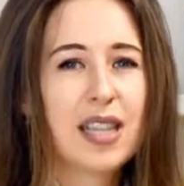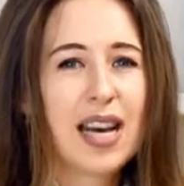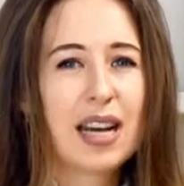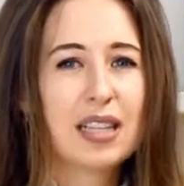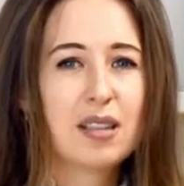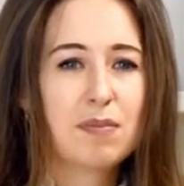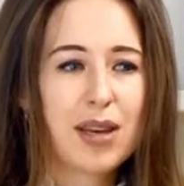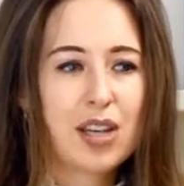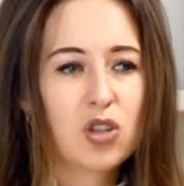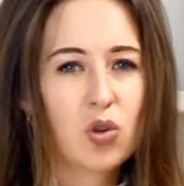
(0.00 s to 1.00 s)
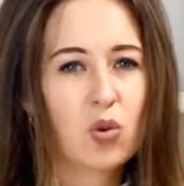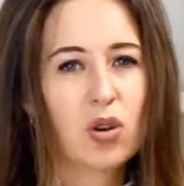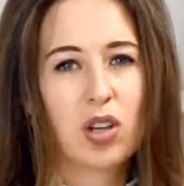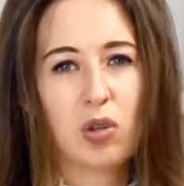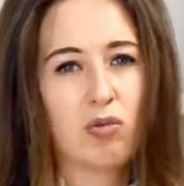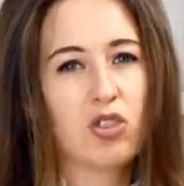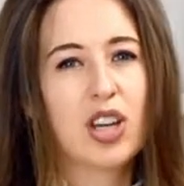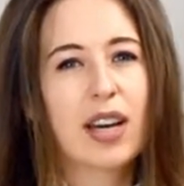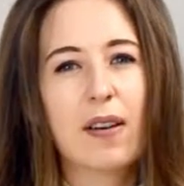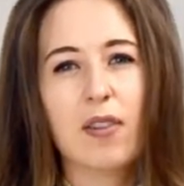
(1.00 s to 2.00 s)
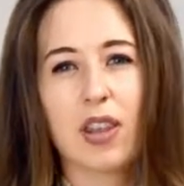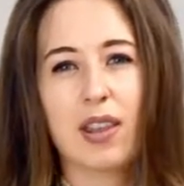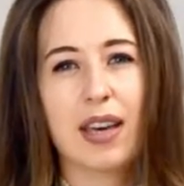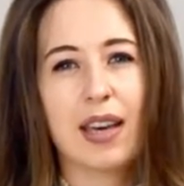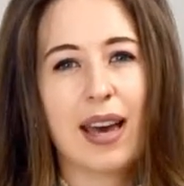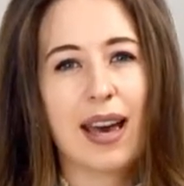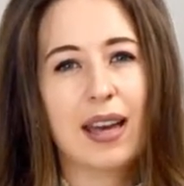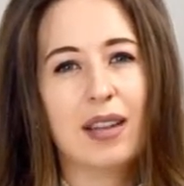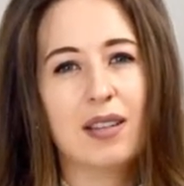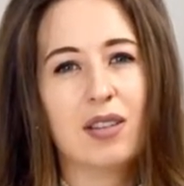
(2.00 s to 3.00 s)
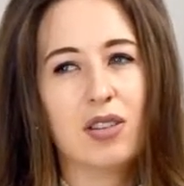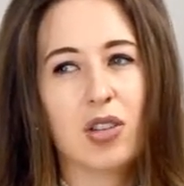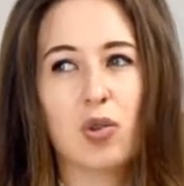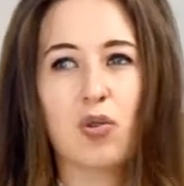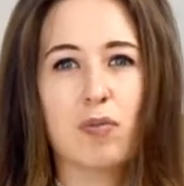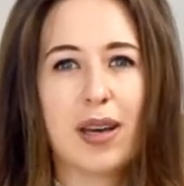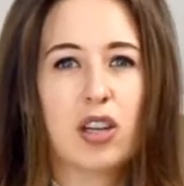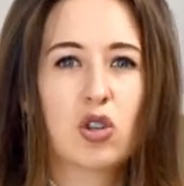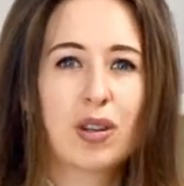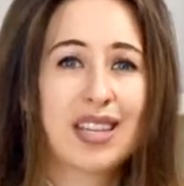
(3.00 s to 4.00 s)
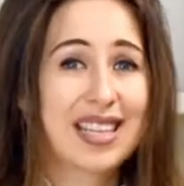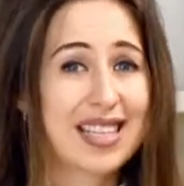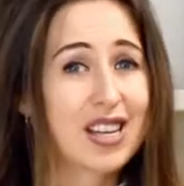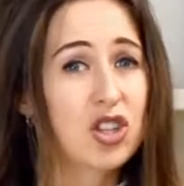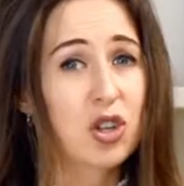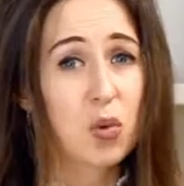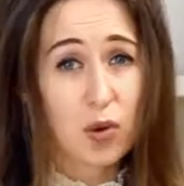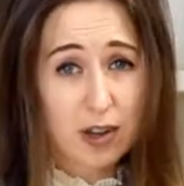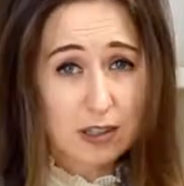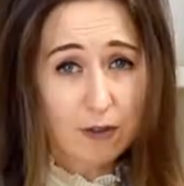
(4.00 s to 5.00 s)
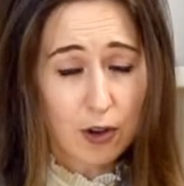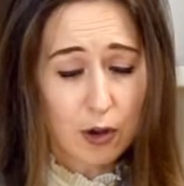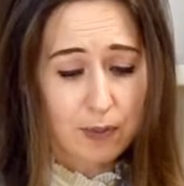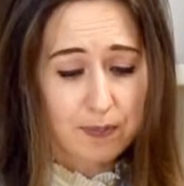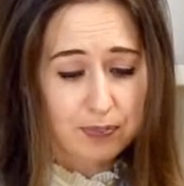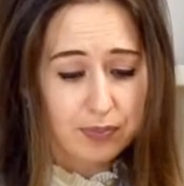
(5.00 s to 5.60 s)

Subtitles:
that, make sure you check everything and you make sure that it actually works for you.